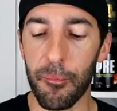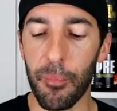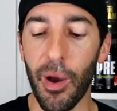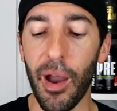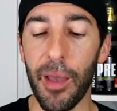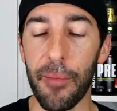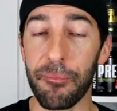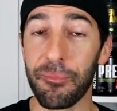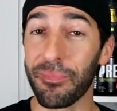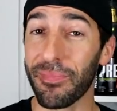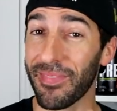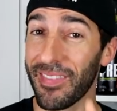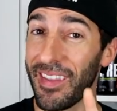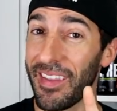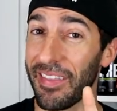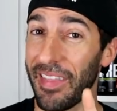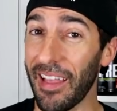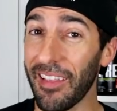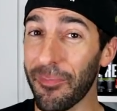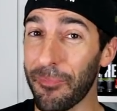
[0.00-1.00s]
But
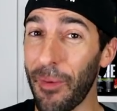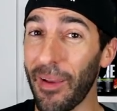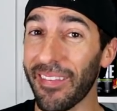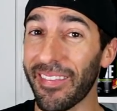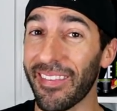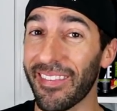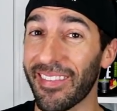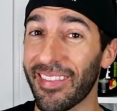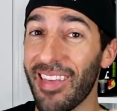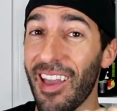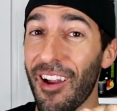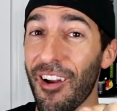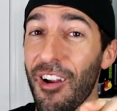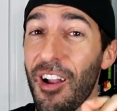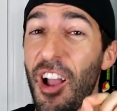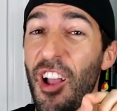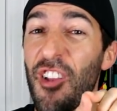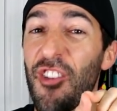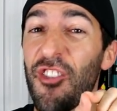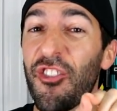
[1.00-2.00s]
that spice is
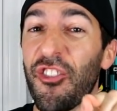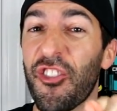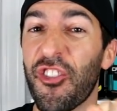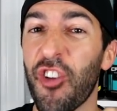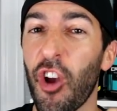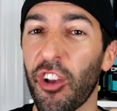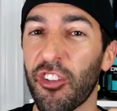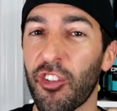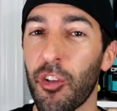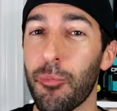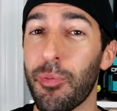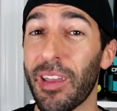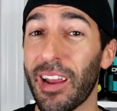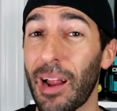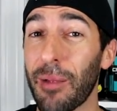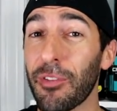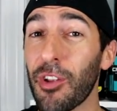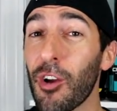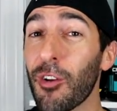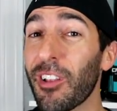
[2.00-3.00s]
there just a bit.
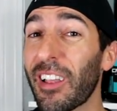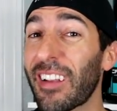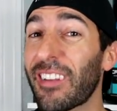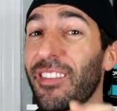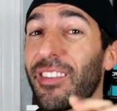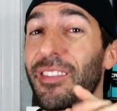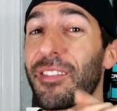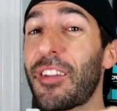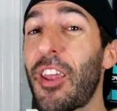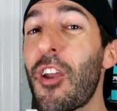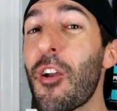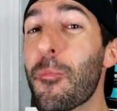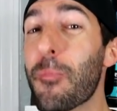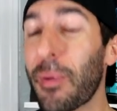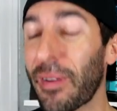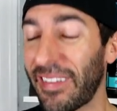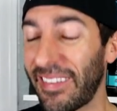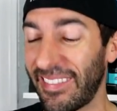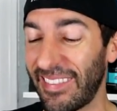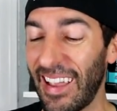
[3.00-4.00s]
I'm talking like
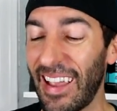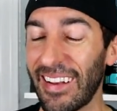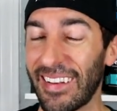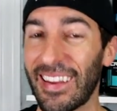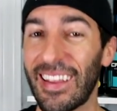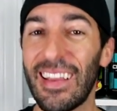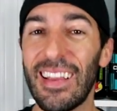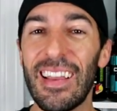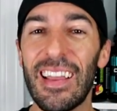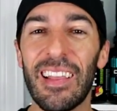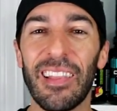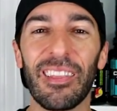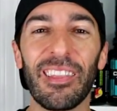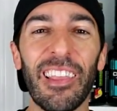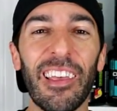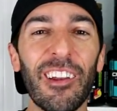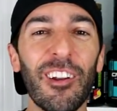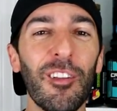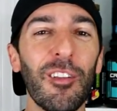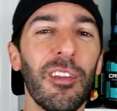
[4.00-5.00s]
2%,
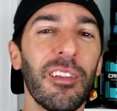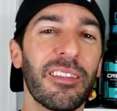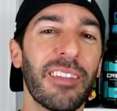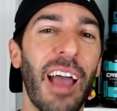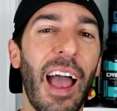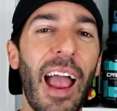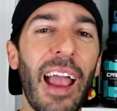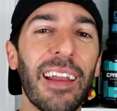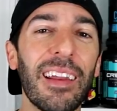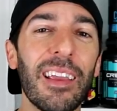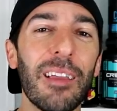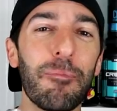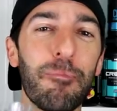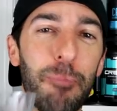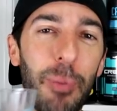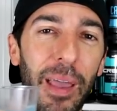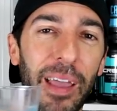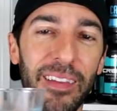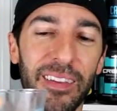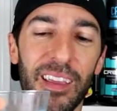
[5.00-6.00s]
little tiny
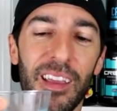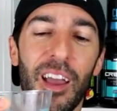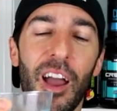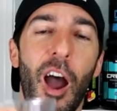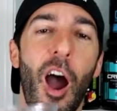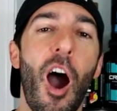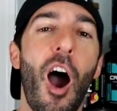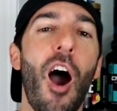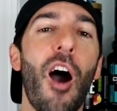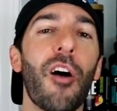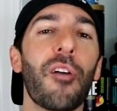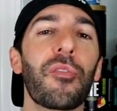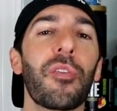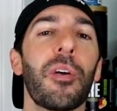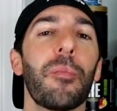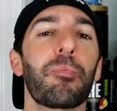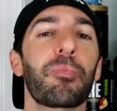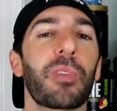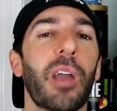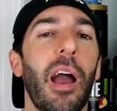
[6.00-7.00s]
bit
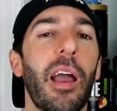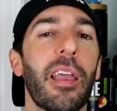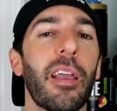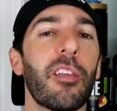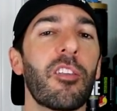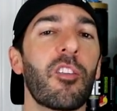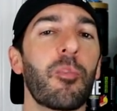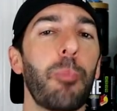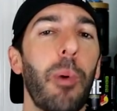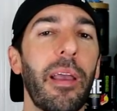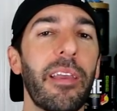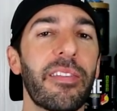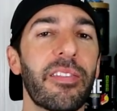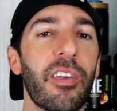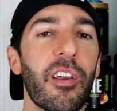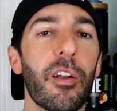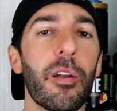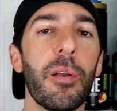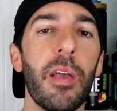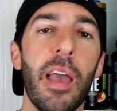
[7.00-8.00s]
of cayenne spice
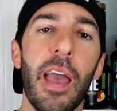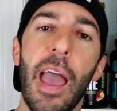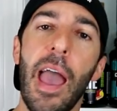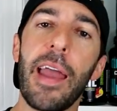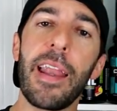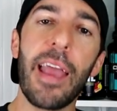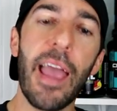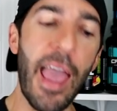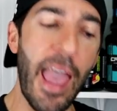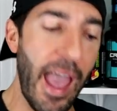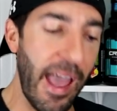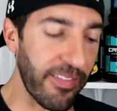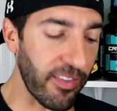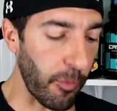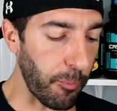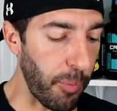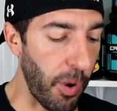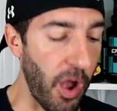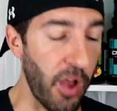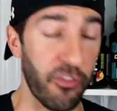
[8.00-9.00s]
there, and it adds
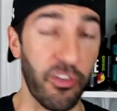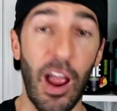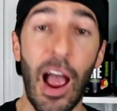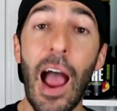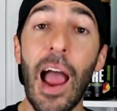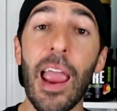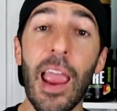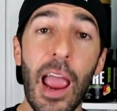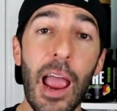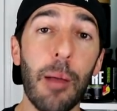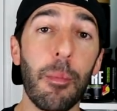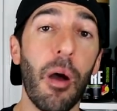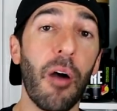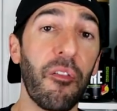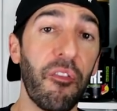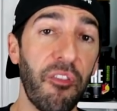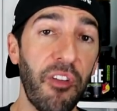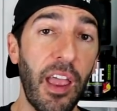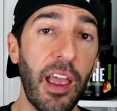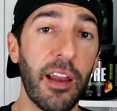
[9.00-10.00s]
a punch. I am a
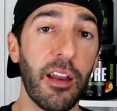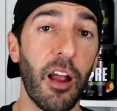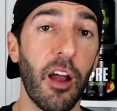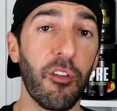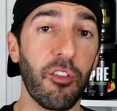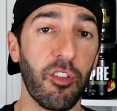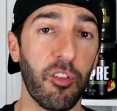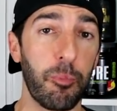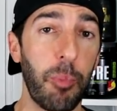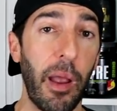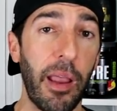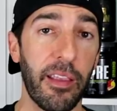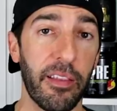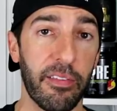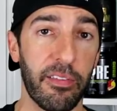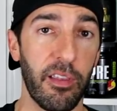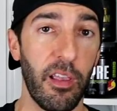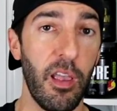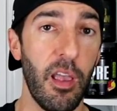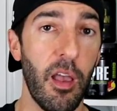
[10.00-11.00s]
fan of
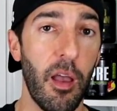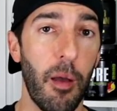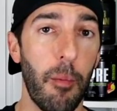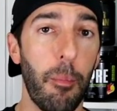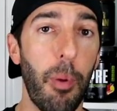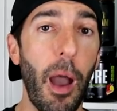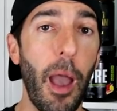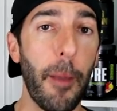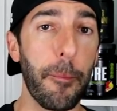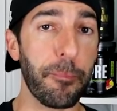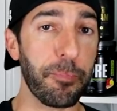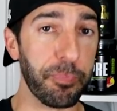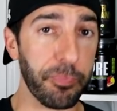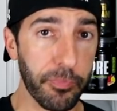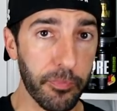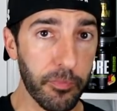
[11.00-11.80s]
spice, but